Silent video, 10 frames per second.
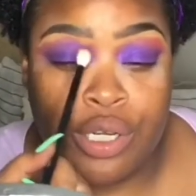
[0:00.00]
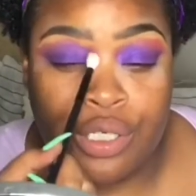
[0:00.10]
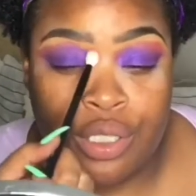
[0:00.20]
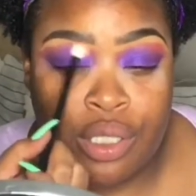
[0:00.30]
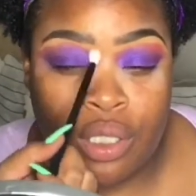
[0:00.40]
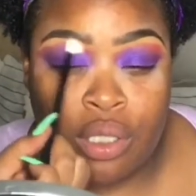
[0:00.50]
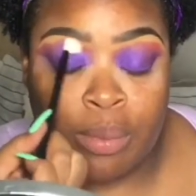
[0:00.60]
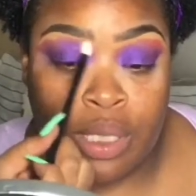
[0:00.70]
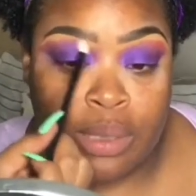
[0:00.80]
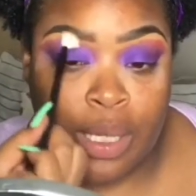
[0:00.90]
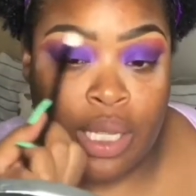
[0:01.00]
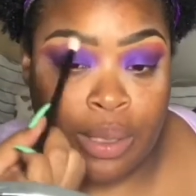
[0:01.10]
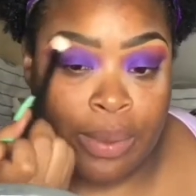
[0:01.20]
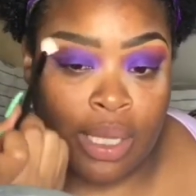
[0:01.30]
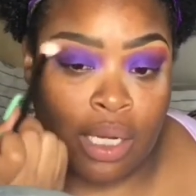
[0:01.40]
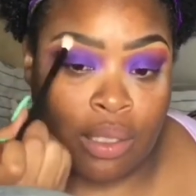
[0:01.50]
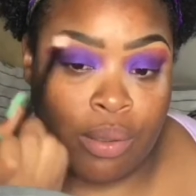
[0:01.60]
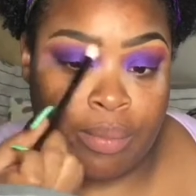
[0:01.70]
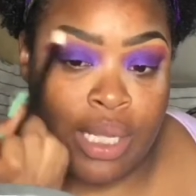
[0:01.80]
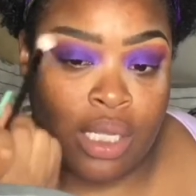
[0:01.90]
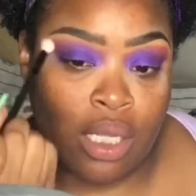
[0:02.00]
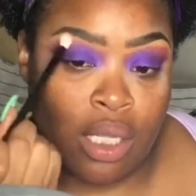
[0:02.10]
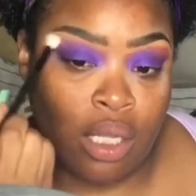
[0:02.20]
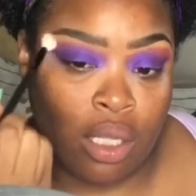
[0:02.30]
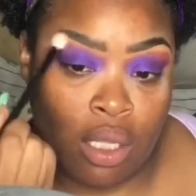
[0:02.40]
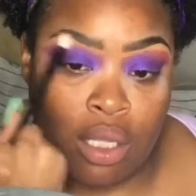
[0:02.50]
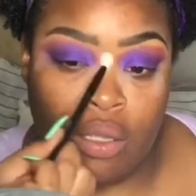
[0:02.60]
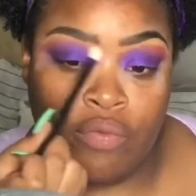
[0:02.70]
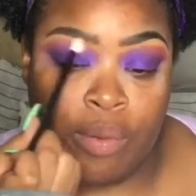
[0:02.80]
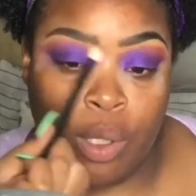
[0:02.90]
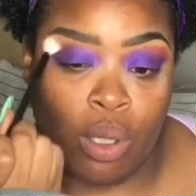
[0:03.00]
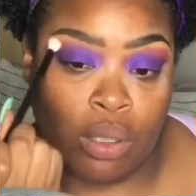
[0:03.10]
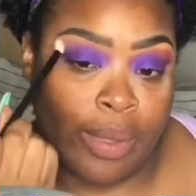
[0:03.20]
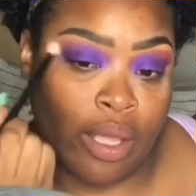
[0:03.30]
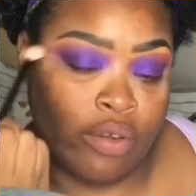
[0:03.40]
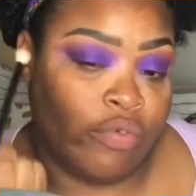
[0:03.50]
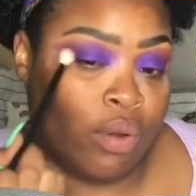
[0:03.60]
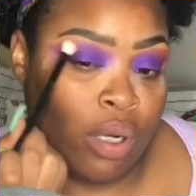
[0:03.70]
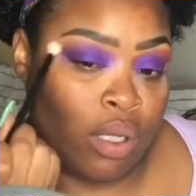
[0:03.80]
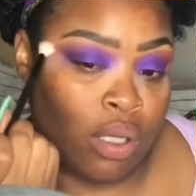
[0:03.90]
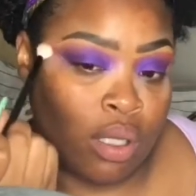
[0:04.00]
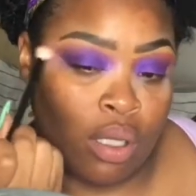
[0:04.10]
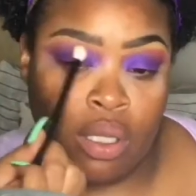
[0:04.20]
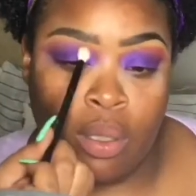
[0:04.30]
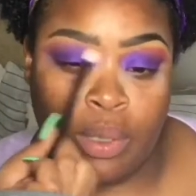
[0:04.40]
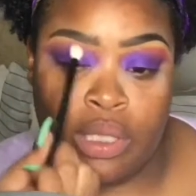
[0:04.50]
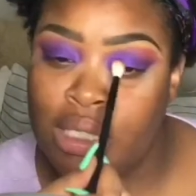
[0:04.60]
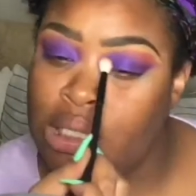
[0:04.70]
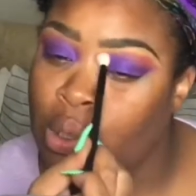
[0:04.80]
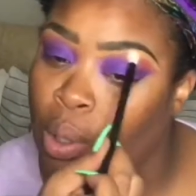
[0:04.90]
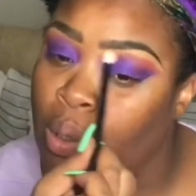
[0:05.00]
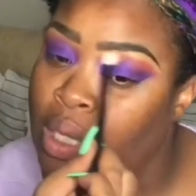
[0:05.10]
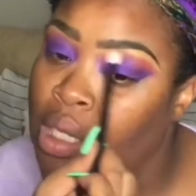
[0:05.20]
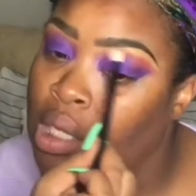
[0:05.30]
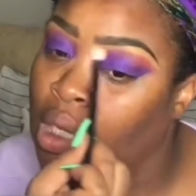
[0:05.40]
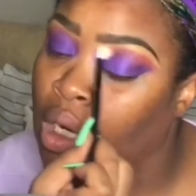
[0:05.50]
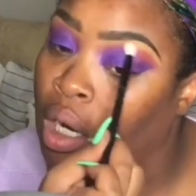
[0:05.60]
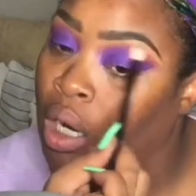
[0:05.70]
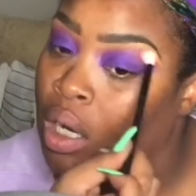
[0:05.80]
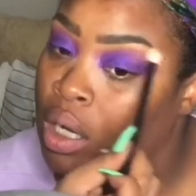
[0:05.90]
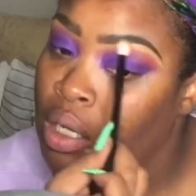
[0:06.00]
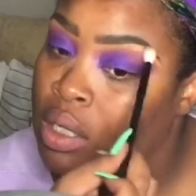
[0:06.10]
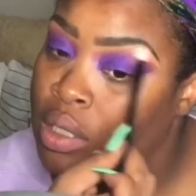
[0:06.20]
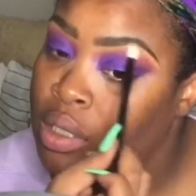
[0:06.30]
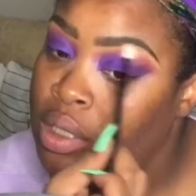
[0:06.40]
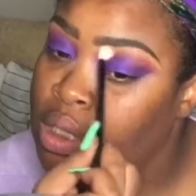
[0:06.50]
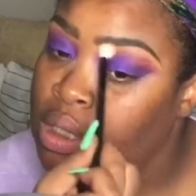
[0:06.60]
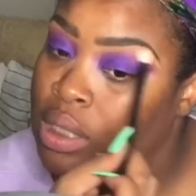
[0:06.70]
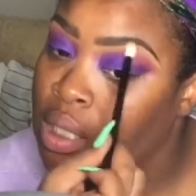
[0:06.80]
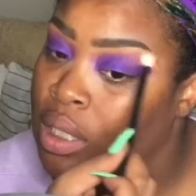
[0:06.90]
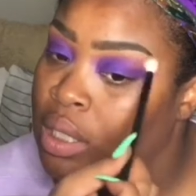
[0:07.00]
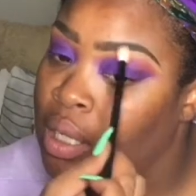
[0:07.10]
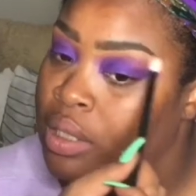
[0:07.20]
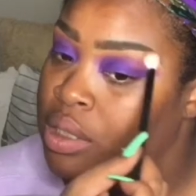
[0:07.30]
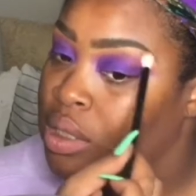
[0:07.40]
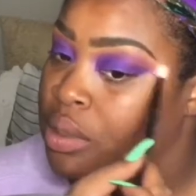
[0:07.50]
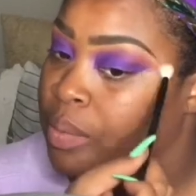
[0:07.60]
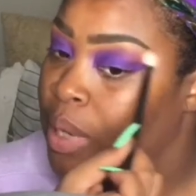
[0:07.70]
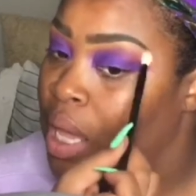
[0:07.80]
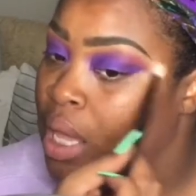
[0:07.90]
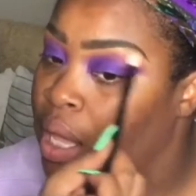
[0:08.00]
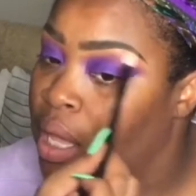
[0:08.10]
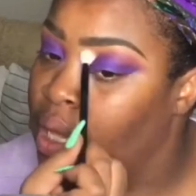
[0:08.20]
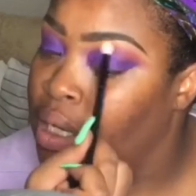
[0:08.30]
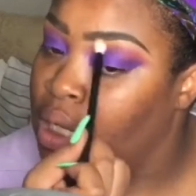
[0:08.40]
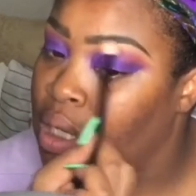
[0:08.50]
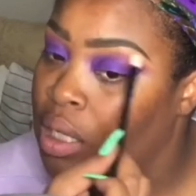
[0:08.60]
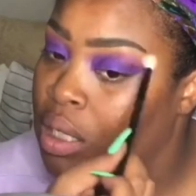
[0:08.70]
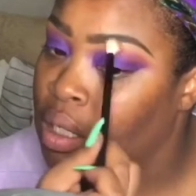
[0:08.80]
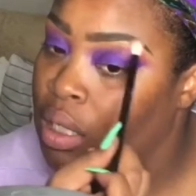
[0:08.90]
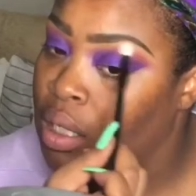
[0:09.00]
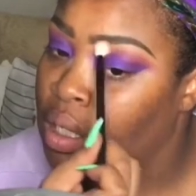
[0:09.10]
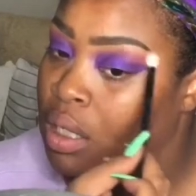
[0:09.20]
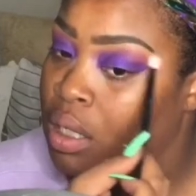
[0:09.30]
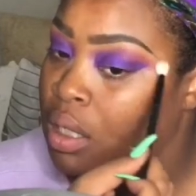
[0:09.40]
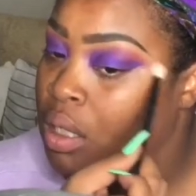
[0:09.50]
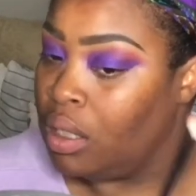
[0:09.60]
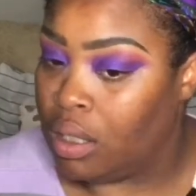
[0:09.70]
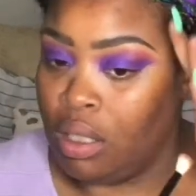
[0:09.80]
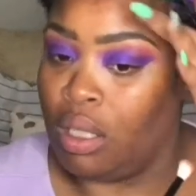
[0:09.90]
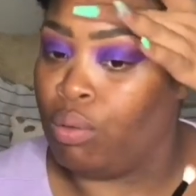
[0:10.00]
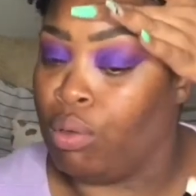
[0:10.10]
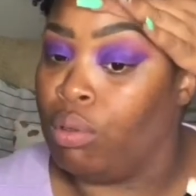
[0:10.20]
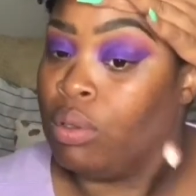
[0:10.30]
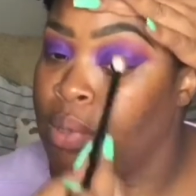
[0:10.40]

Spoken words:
I'm then taking a very clean dome-shaped fluffy shader brush, and I'm just blending out the concealer, blending it into the orange. Because there